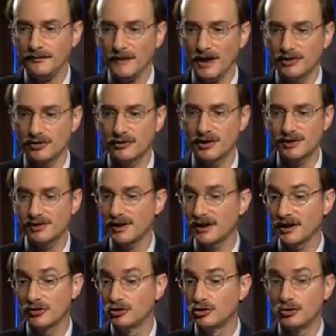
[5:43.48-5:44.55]
So this is like
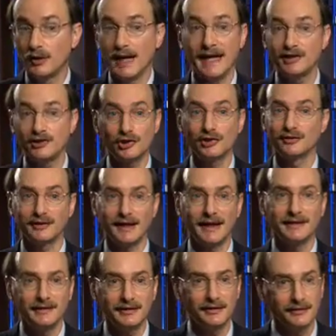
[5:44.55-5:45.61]
a new ancient
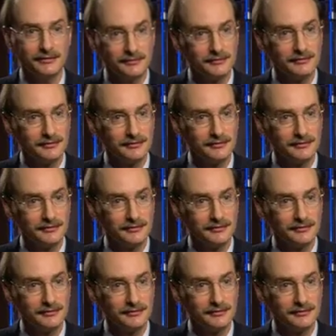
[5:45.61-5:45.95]
idea